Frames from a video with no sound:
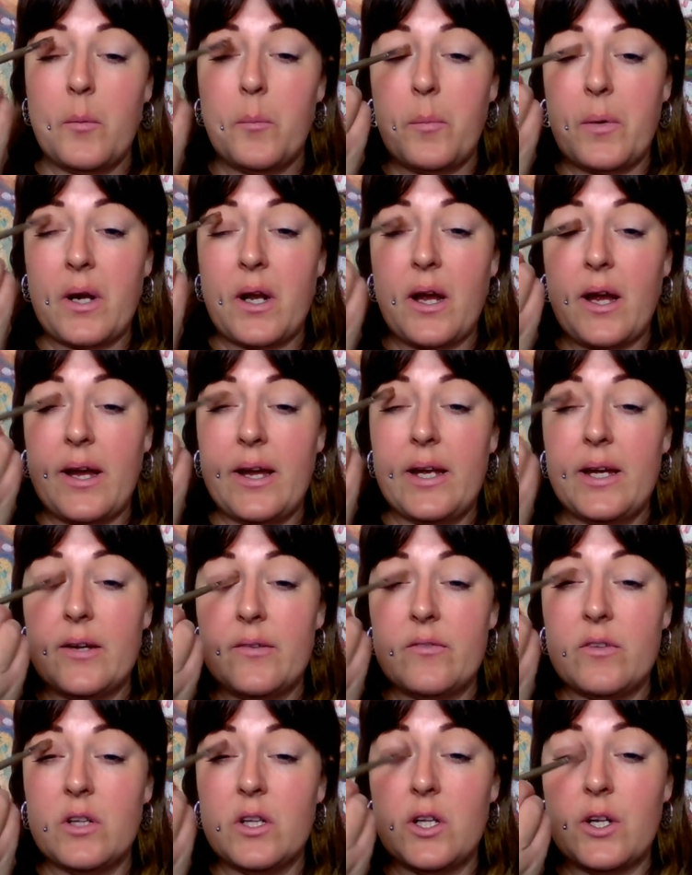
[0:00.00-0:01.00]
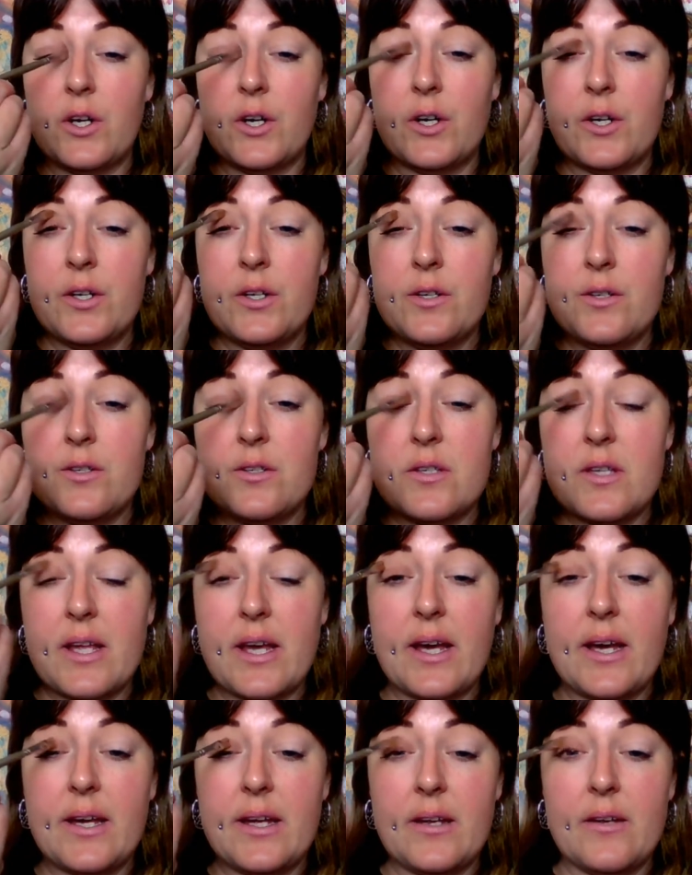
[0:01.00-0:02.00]
but I have learned
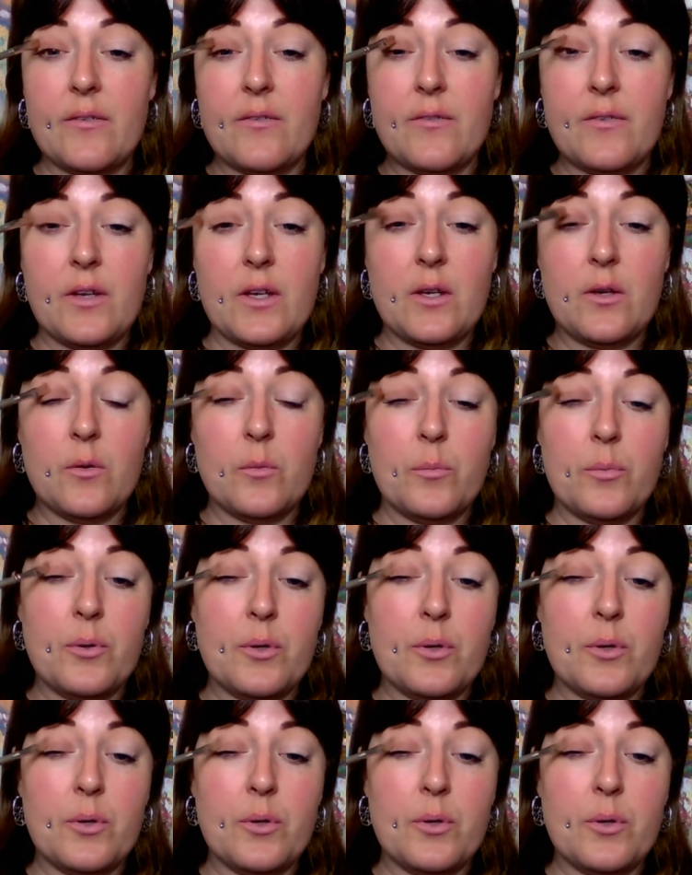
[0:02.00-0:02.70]
that if you